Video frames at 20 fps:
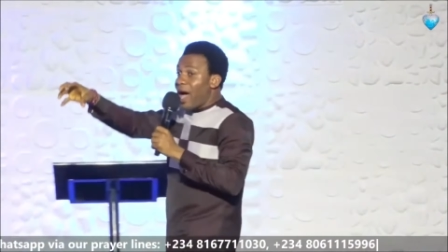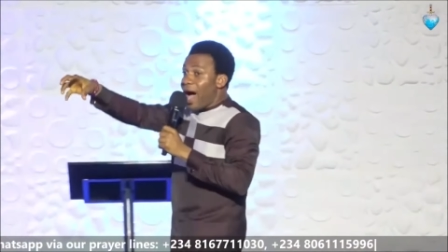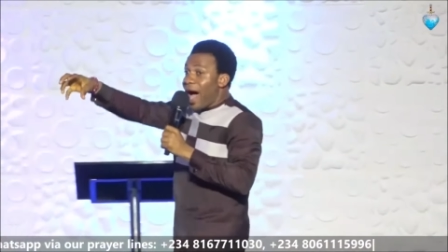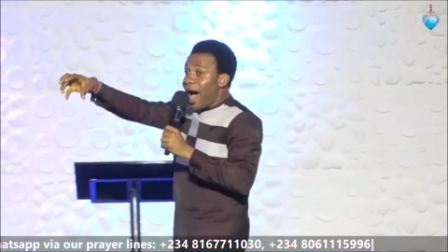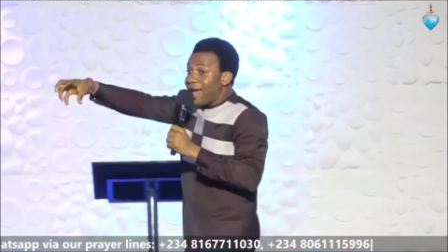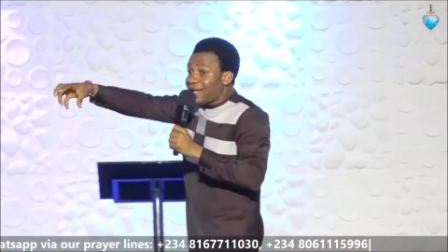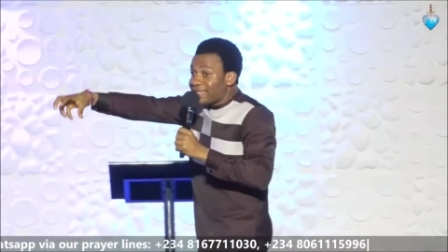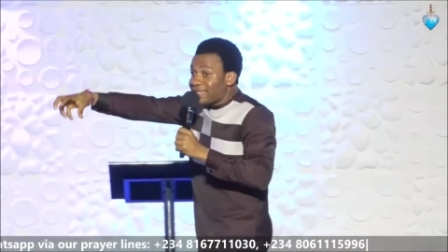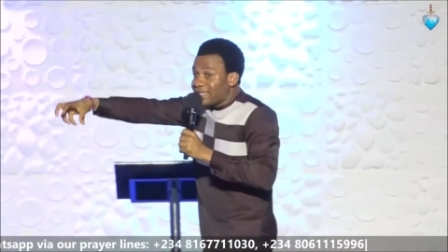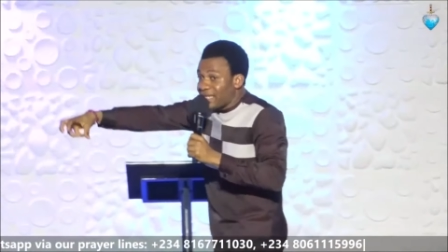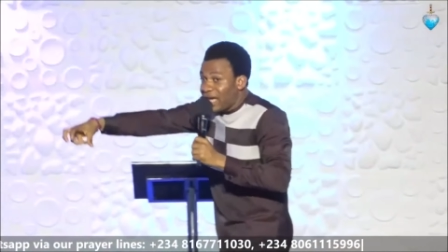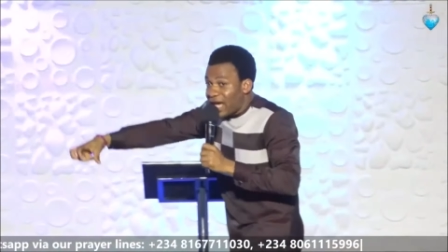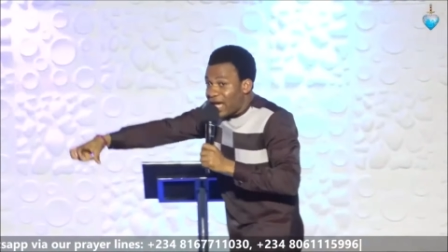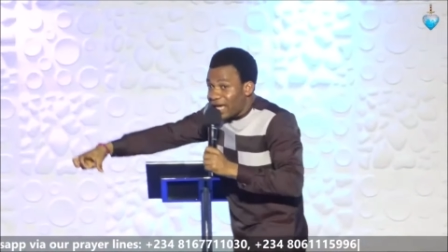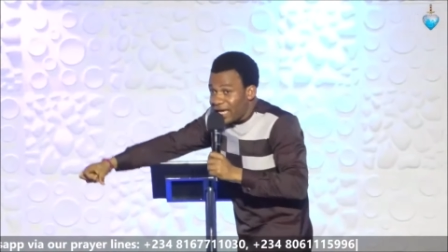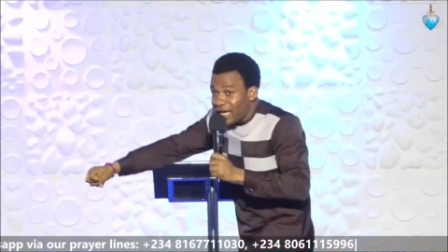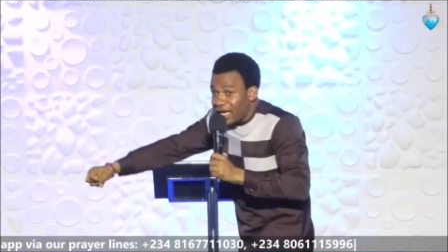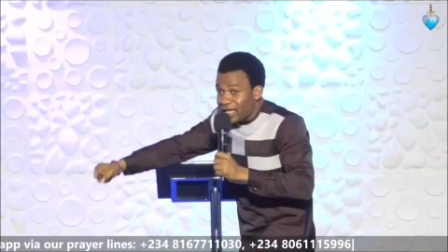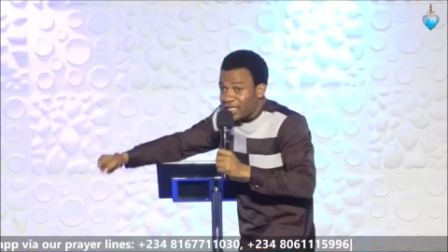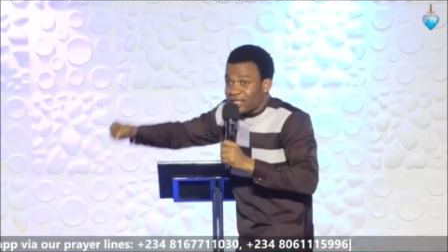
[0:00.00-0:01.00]
And
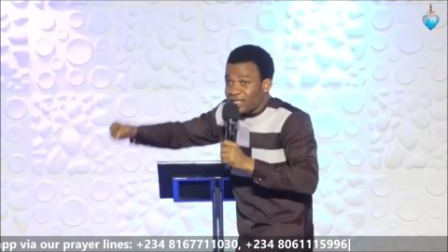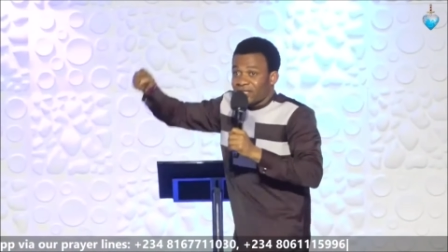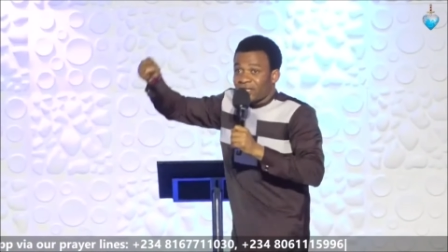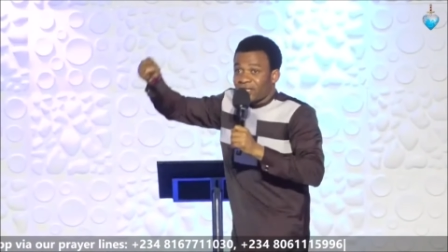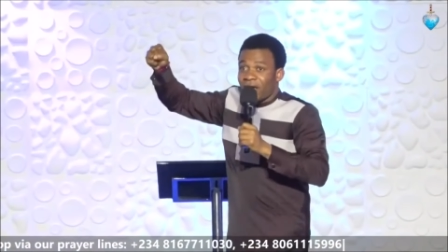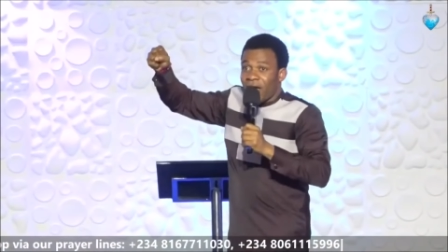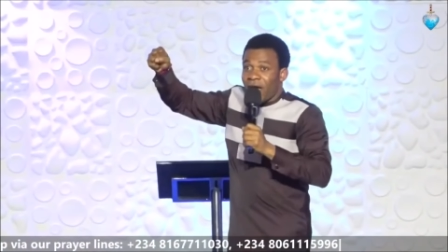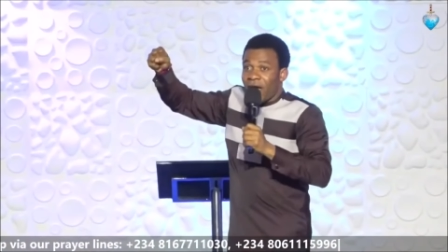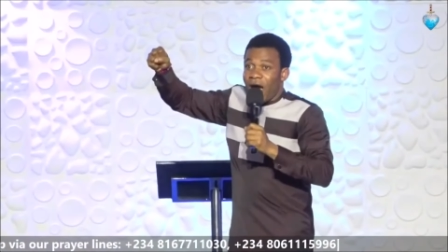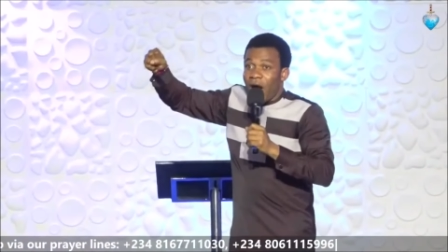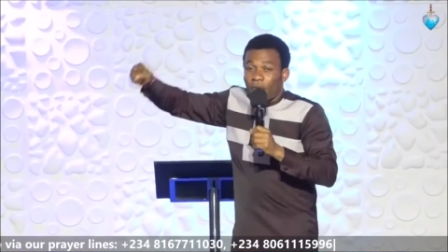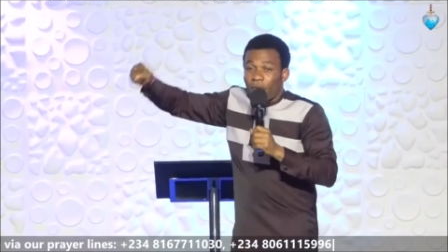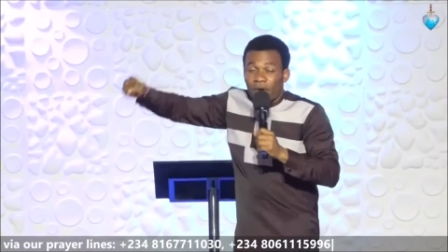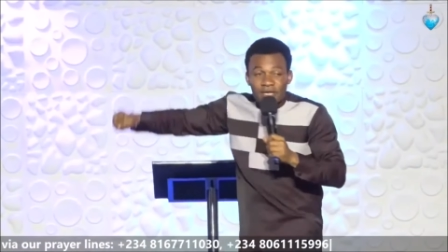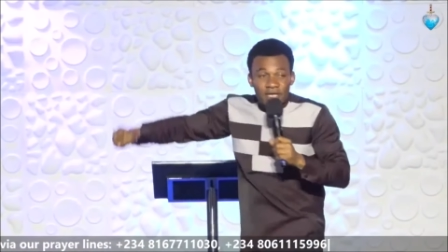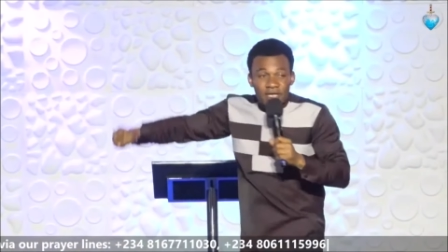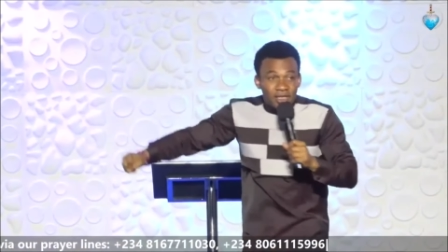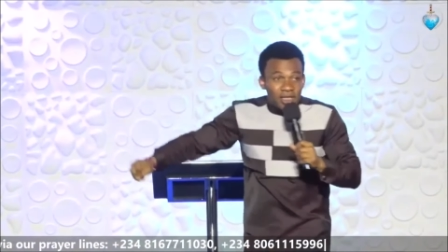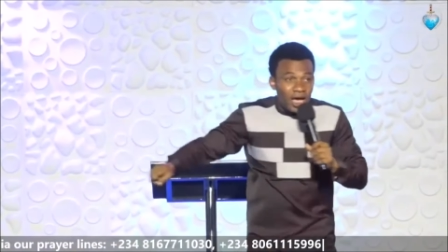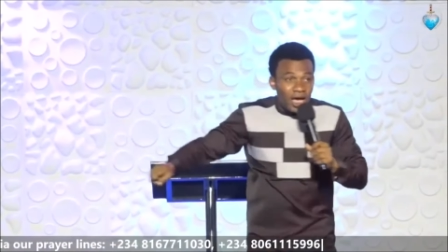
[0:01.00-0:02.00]
take it. And when
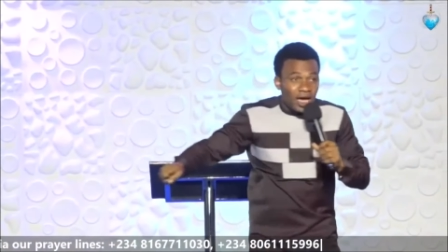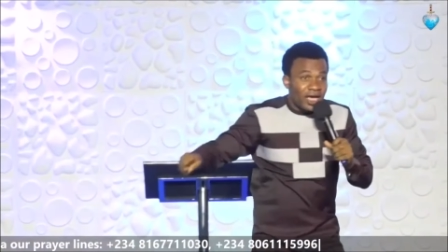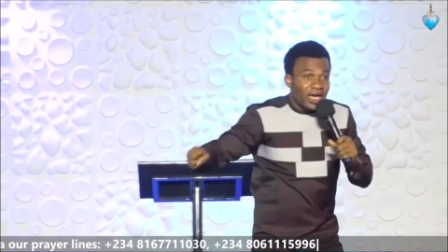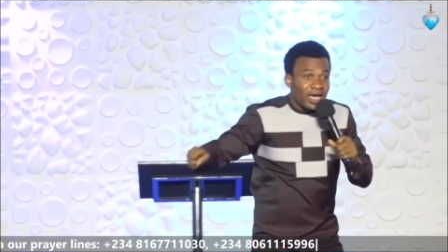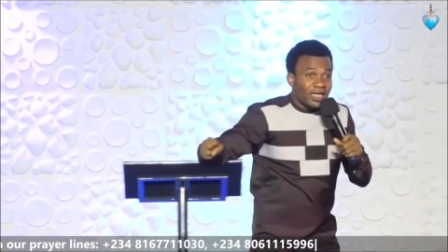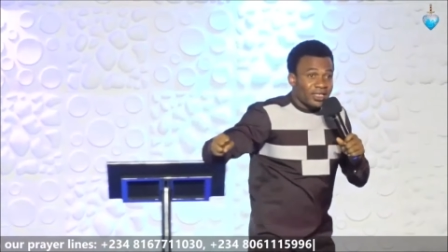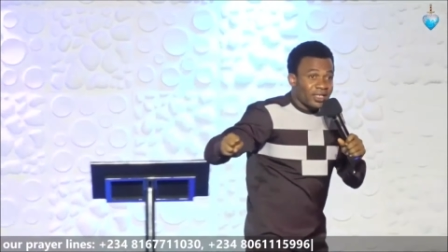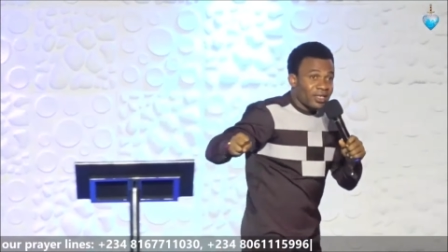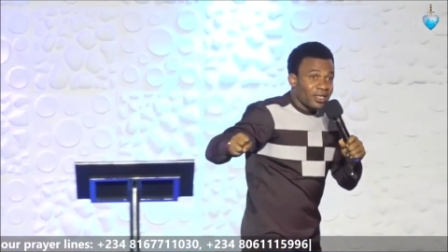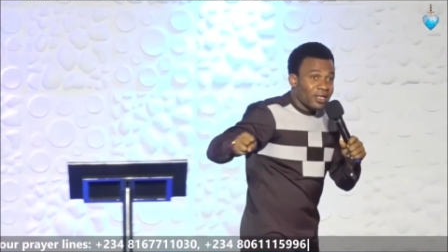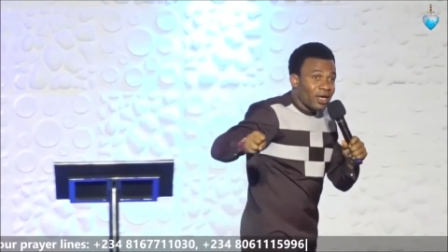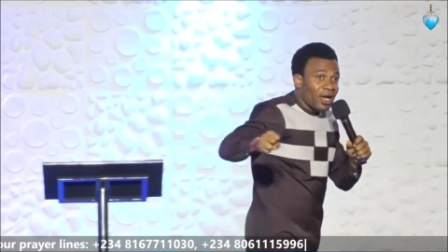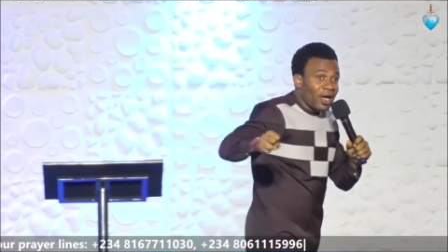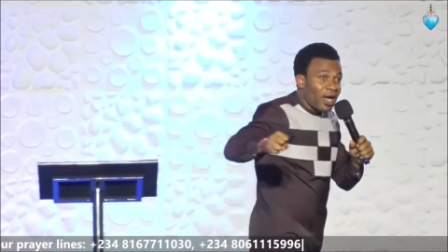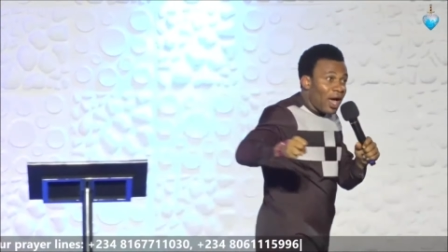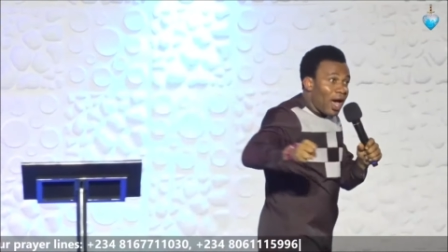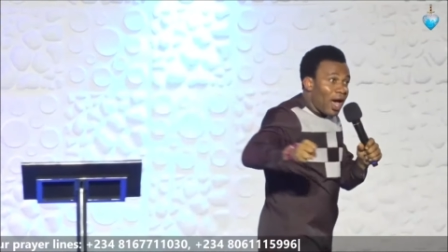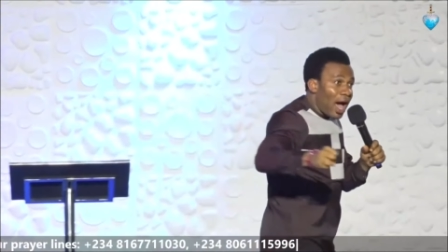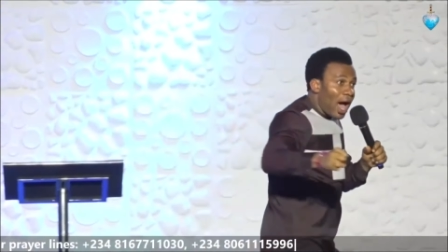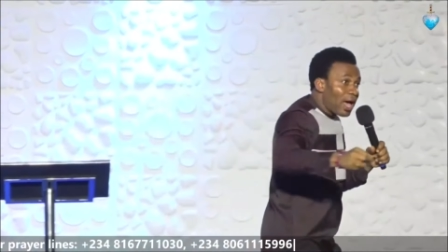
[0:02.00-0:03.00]
he take it,
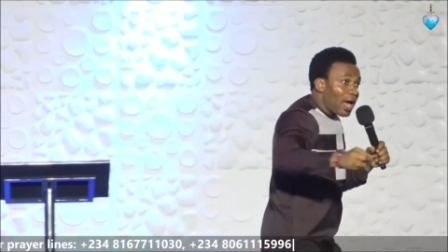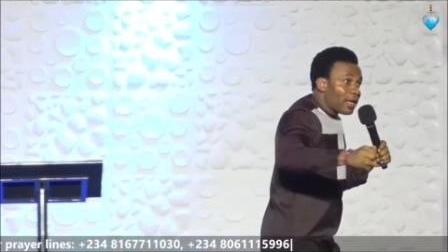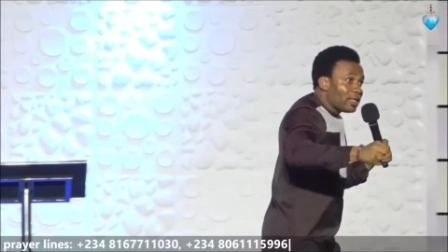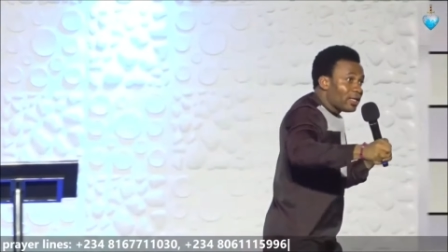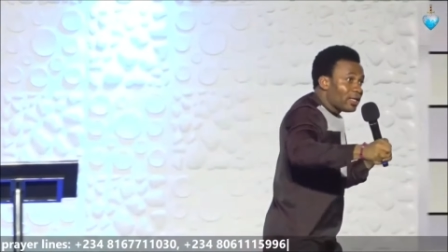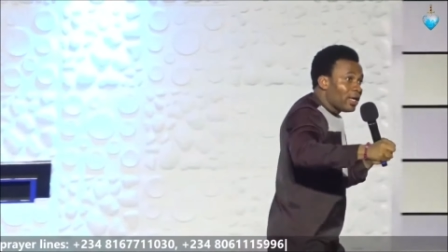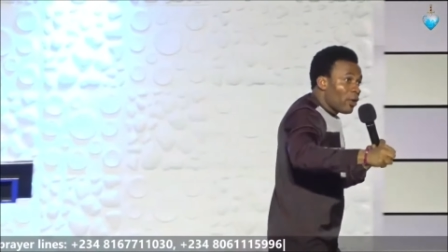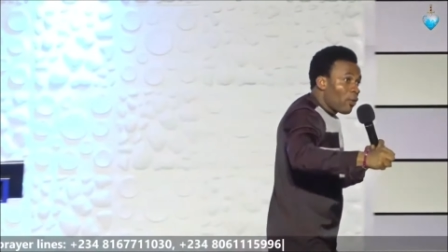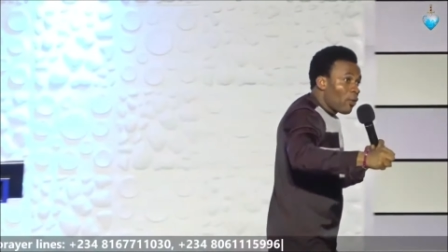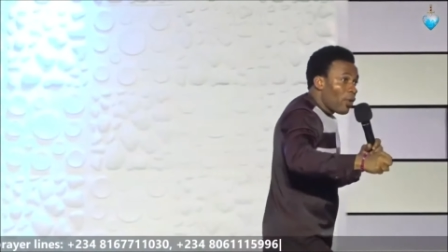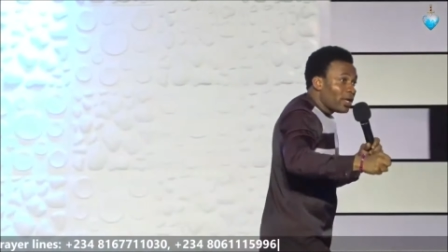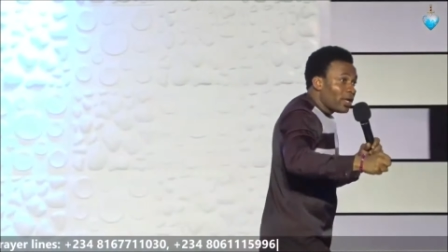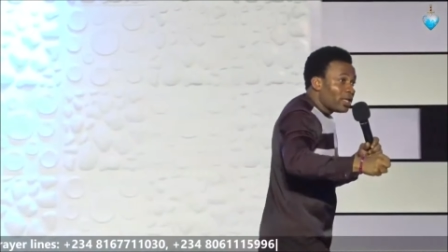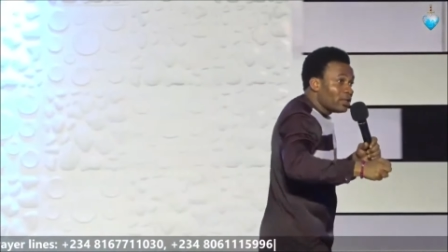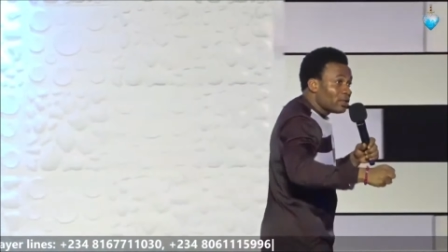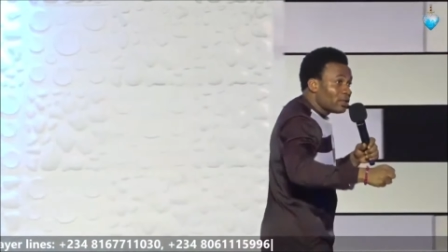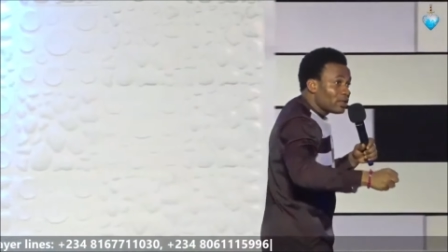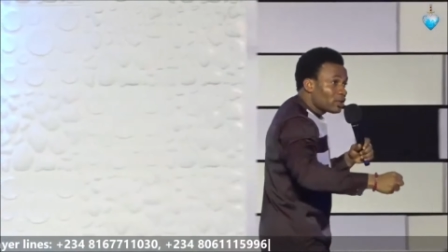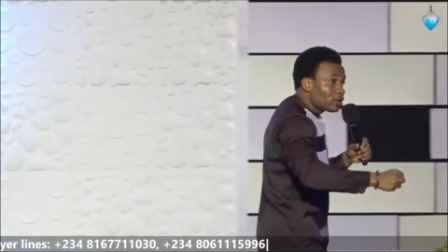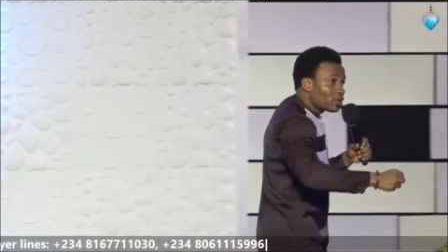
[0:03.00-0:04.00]
and he
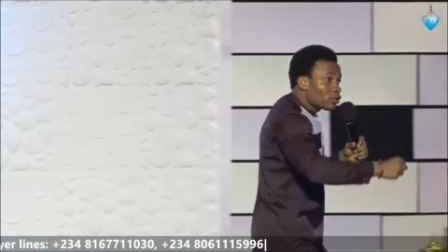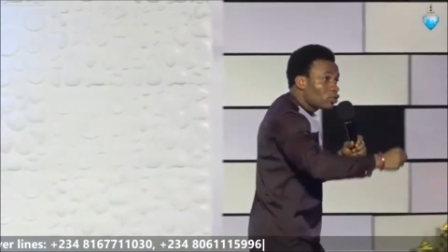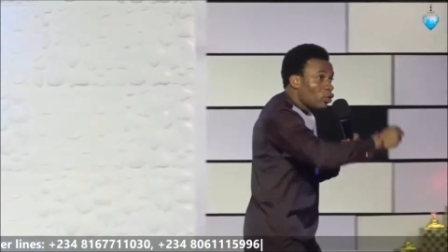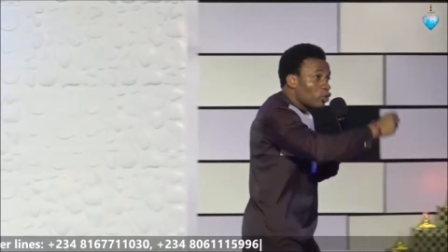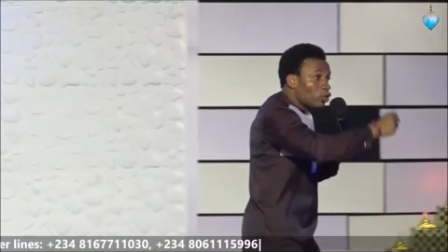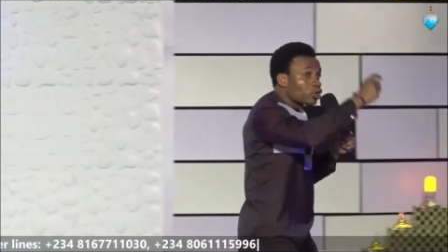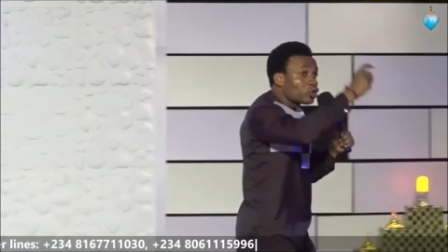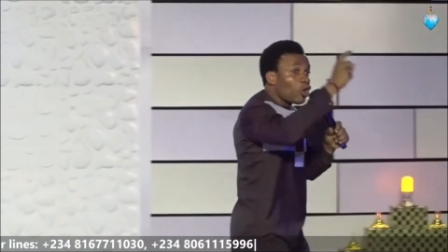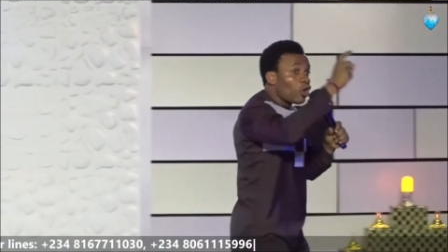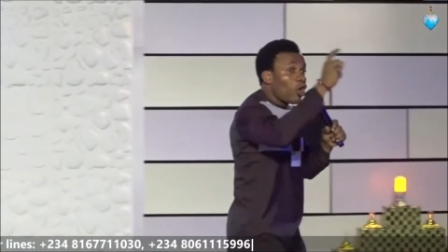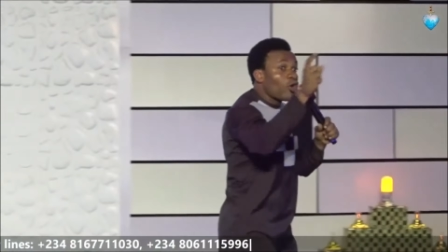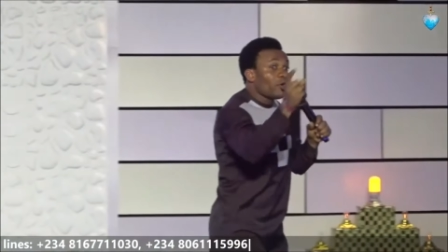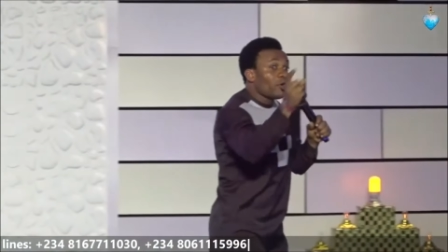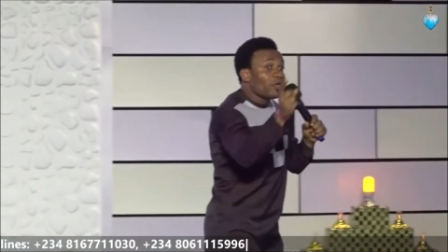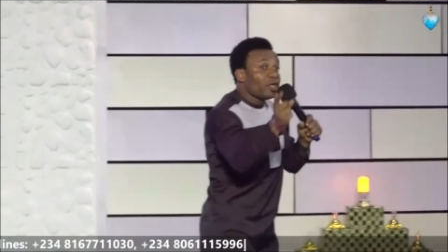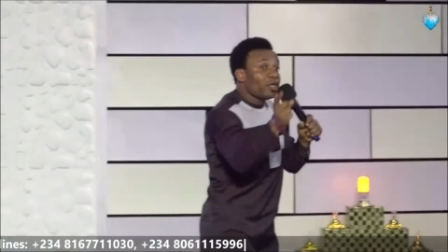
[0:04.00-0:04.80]
went to turn